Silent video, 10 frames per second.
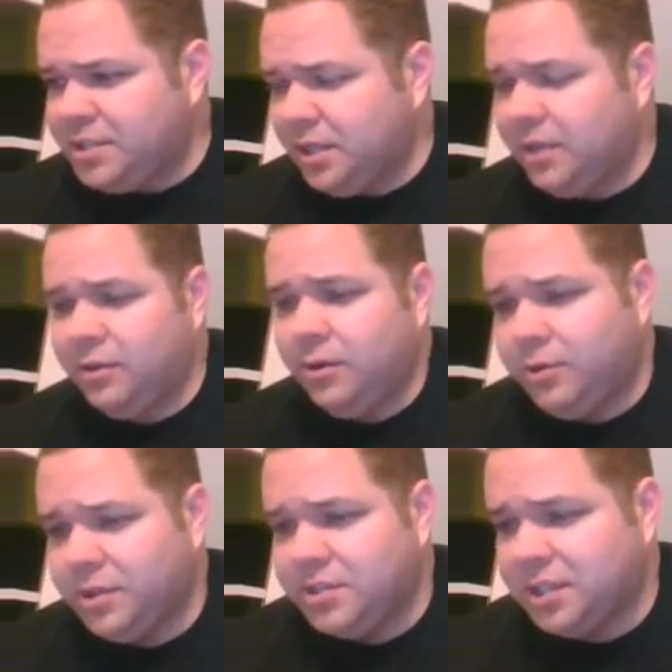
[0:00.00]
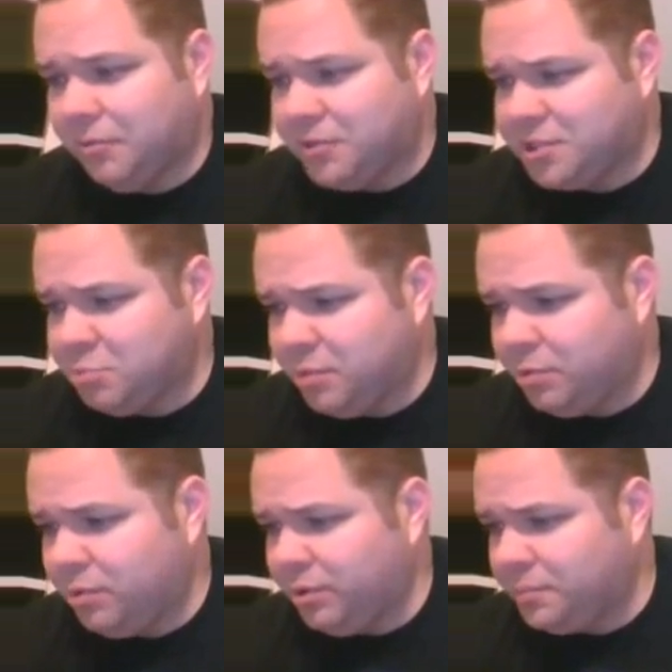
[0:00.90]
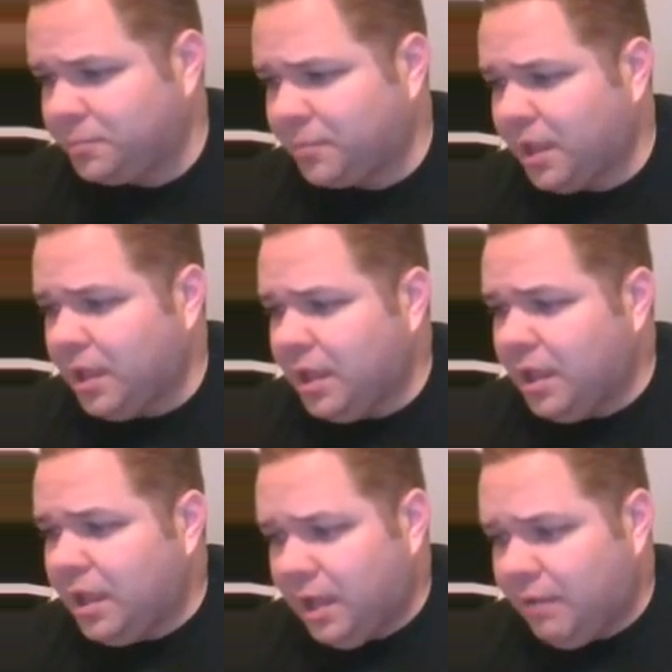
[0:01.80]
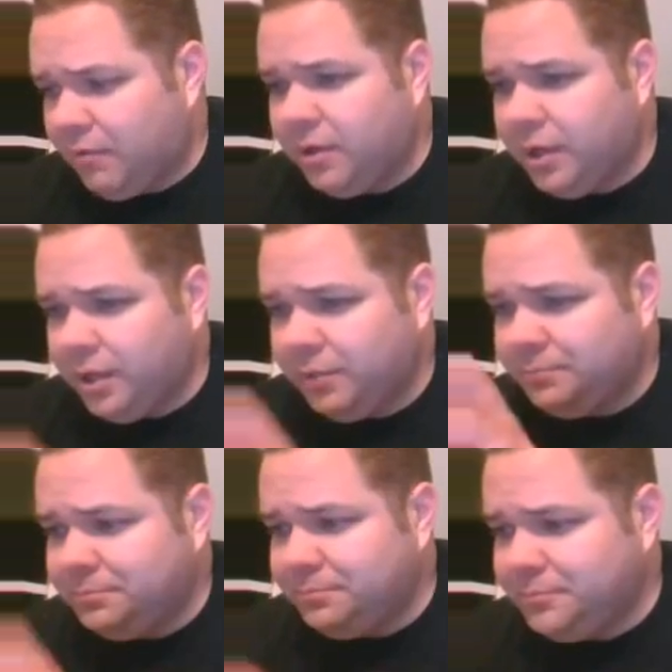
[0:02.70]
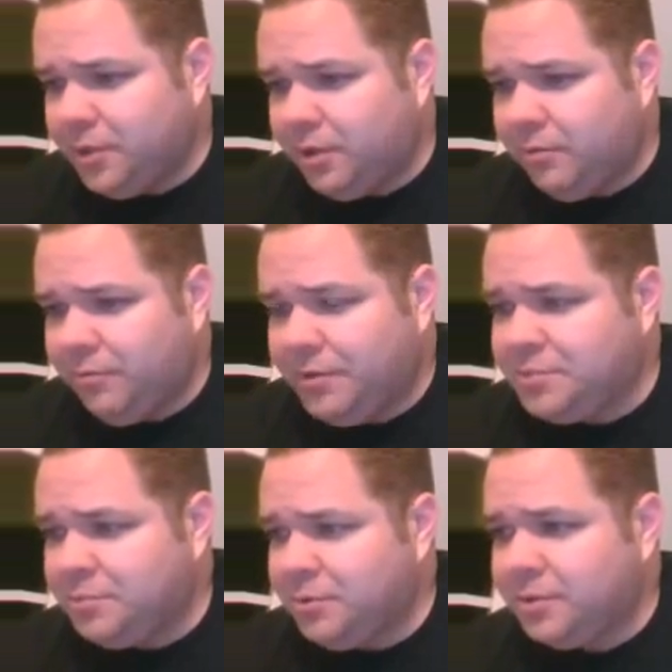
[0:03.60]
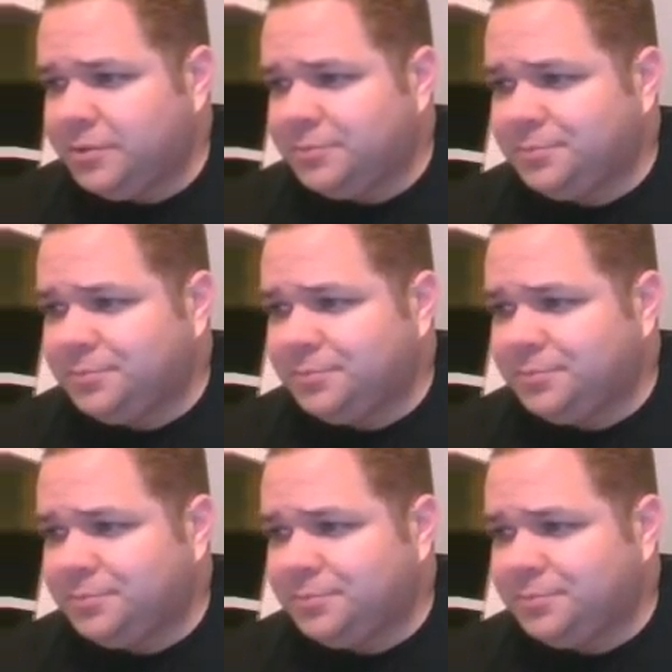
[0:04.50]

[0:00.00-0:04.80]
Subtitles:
Stay tuned and stay fishy, people, and have a good night on Facebook.